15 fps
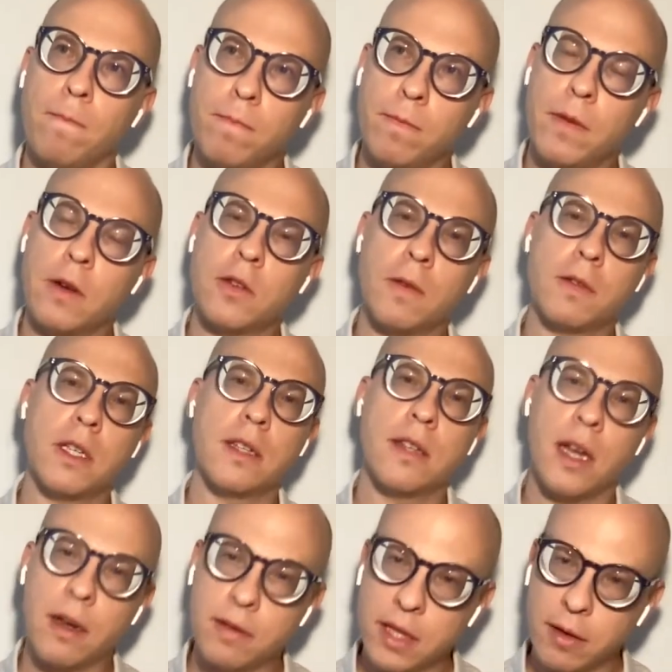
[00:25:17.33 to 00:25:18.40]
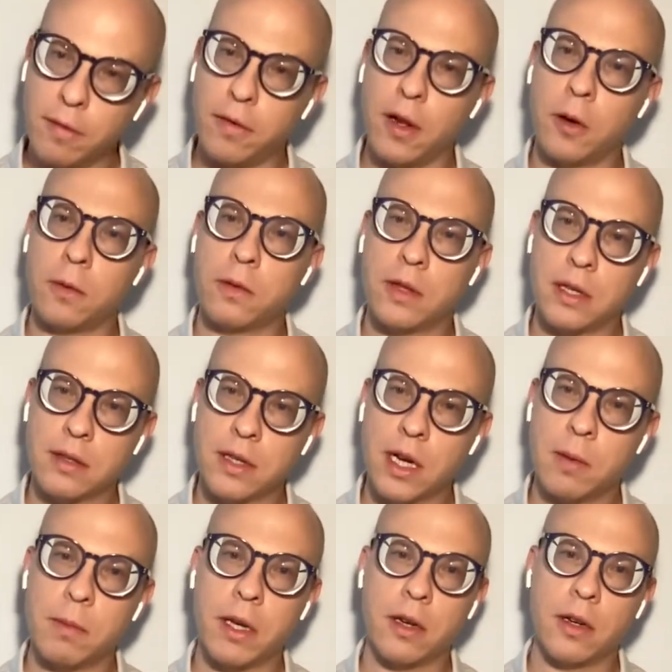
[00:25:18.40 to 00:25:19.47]
There's obviously a ton of deal flow that's
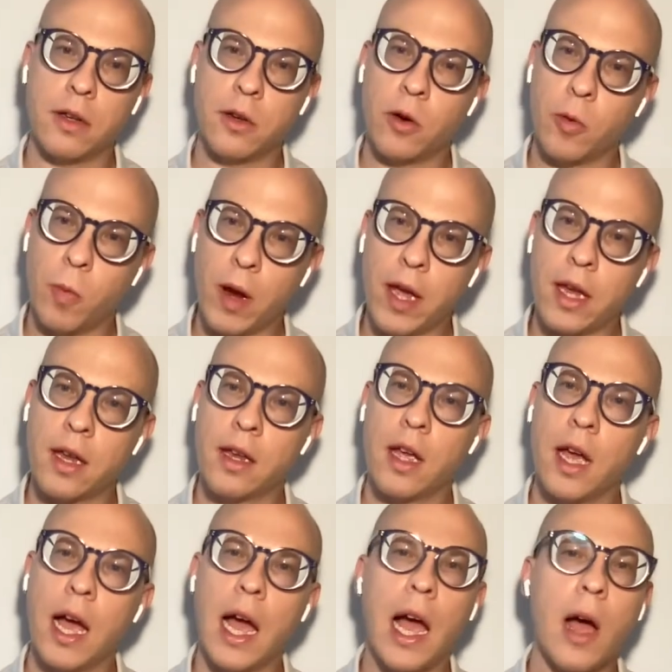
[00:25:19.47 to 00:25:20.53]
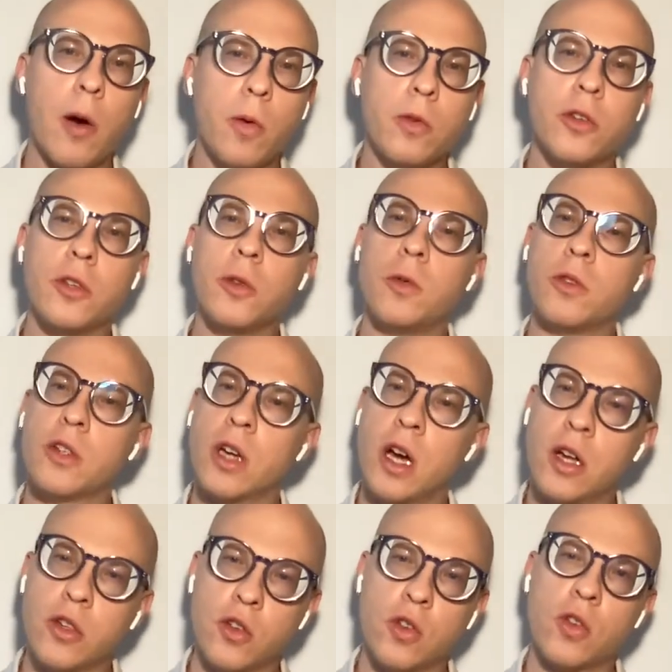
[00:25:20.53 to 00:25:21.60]
coming your way. How do you
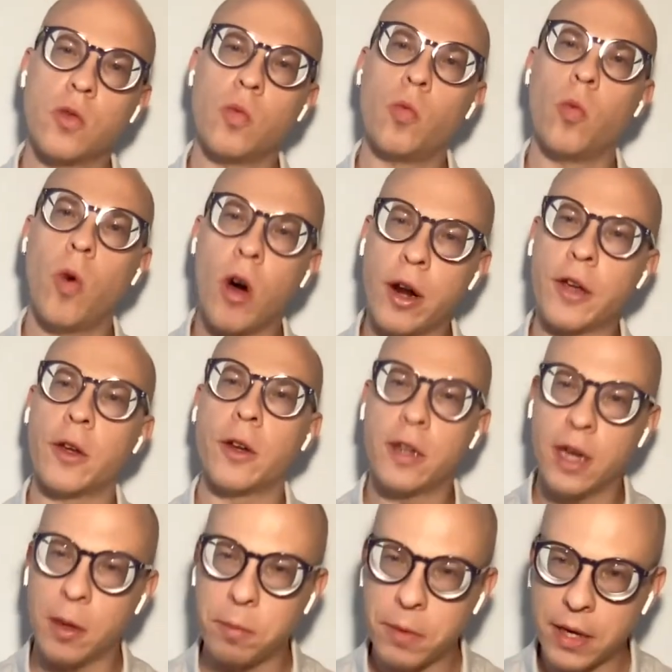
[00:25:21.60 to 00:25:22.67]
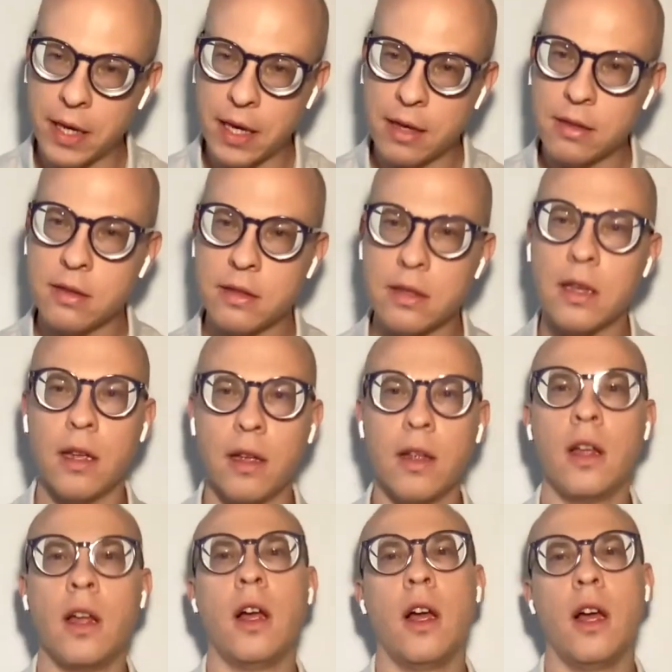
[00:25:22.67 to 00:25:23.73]
judge what a good company is
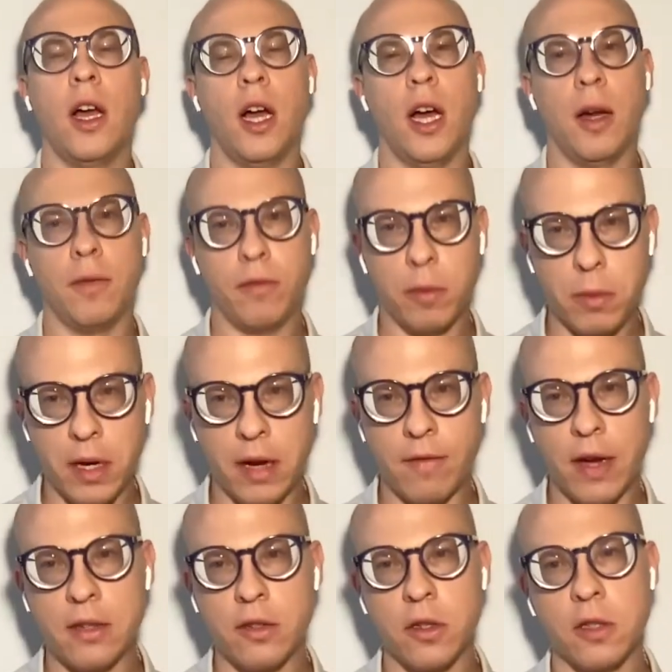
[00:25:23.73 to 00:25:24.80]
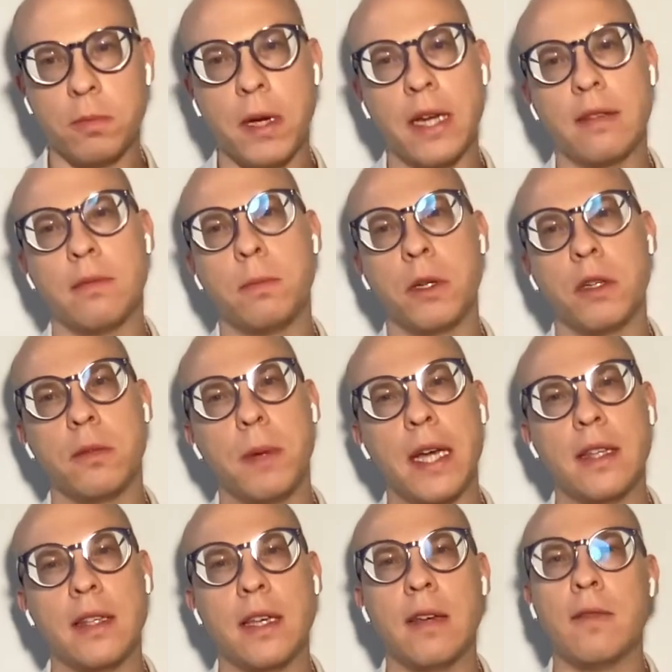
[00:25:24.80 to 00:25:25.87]
from an investor
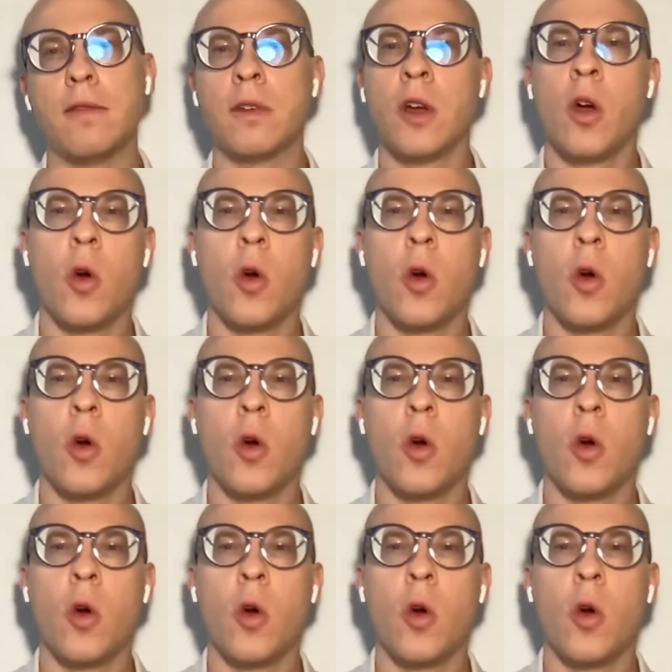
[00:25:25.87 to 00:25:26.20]
perspective?